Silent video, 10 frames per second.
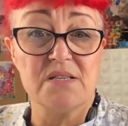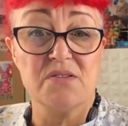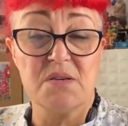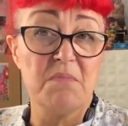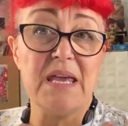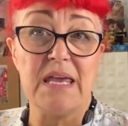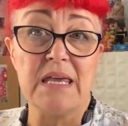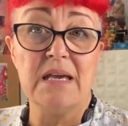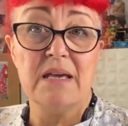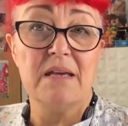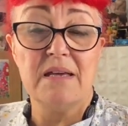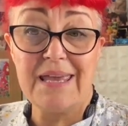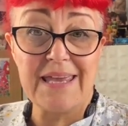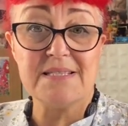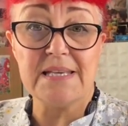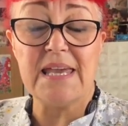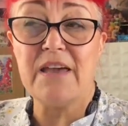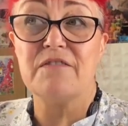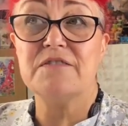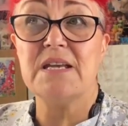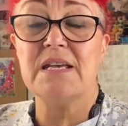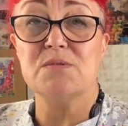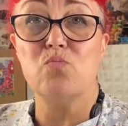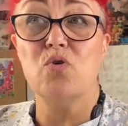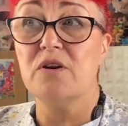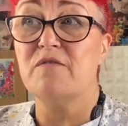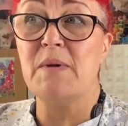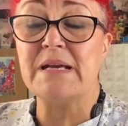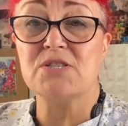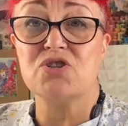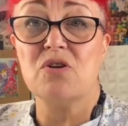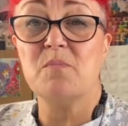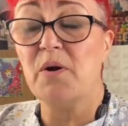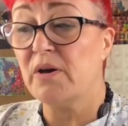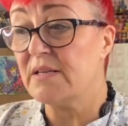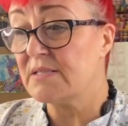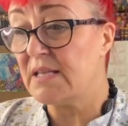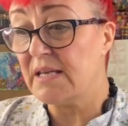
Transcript: So to me, it is a gift. It is one of my strong points.